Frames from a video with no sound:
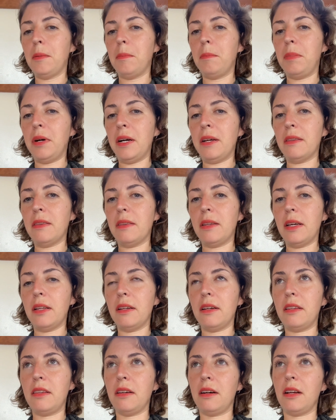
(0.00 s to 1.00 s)
But then
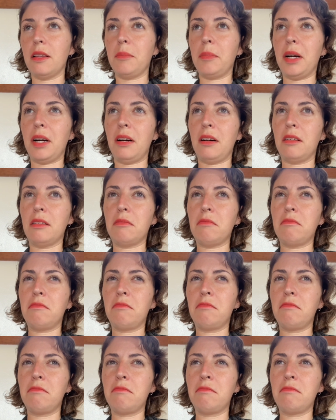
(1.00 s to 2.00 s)
I thought about,
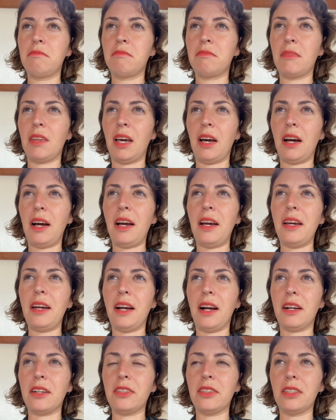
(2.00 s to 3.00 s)
I
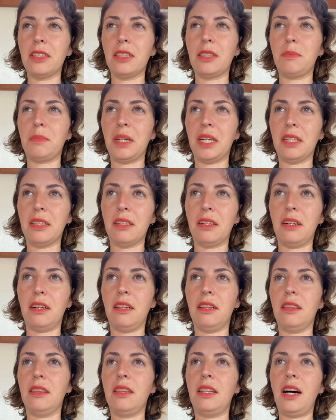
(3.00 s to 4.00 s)
actually spend a
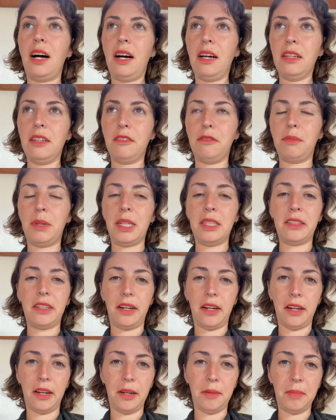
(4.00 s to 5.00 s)
lot of my
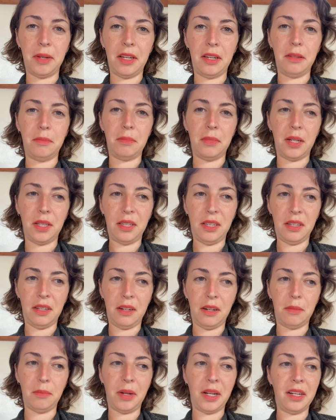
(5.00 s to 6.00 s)
time and money
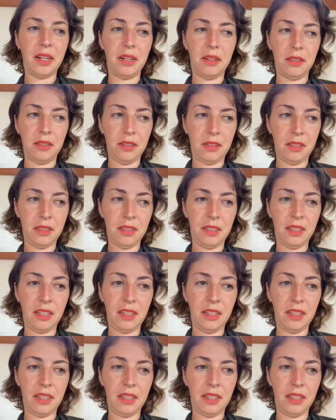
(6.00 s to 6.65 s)
on my health.